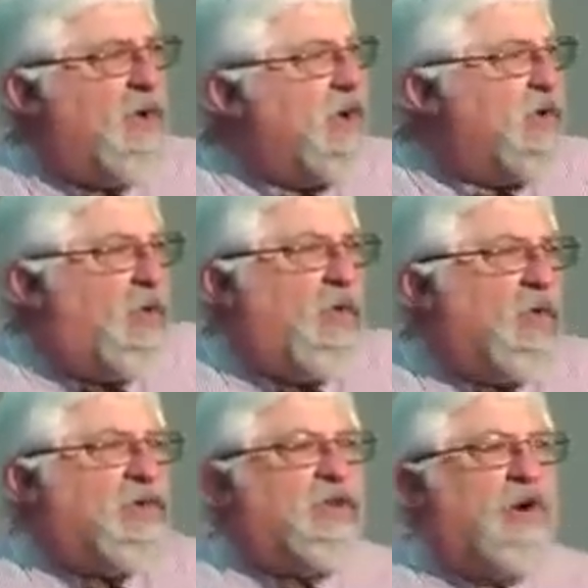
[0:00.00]
We
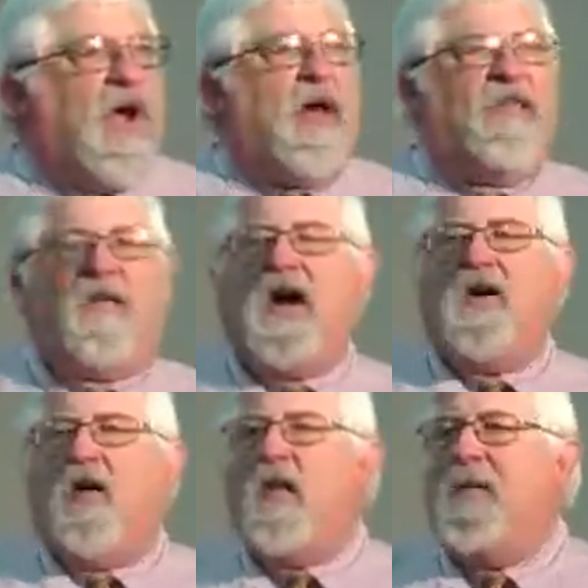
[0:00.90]
weren't sure how to
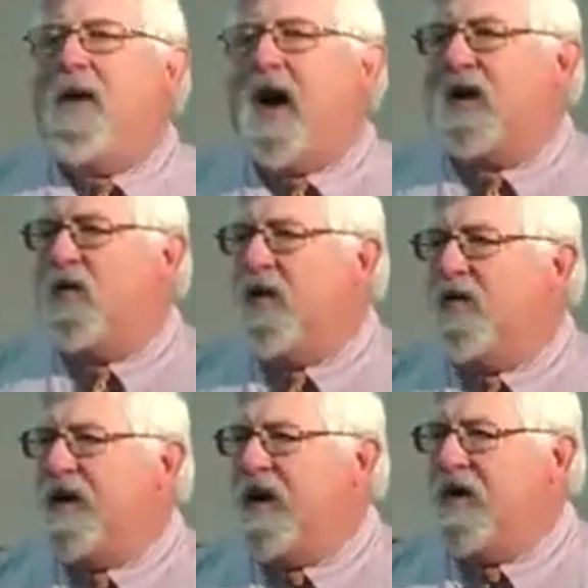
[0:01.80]
find our way back to where
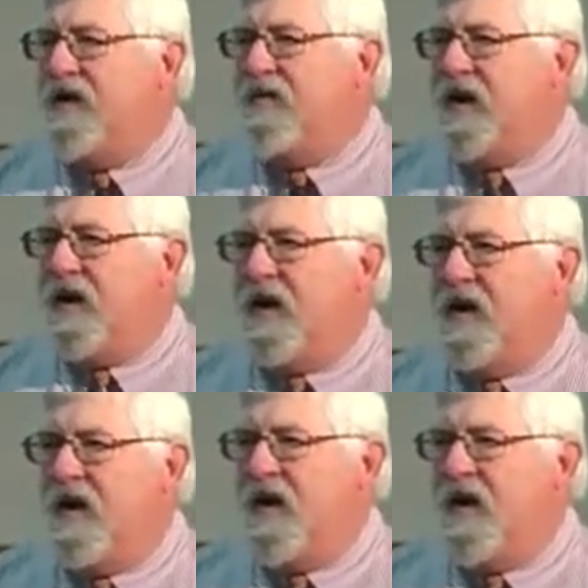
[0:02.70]
we needed to be.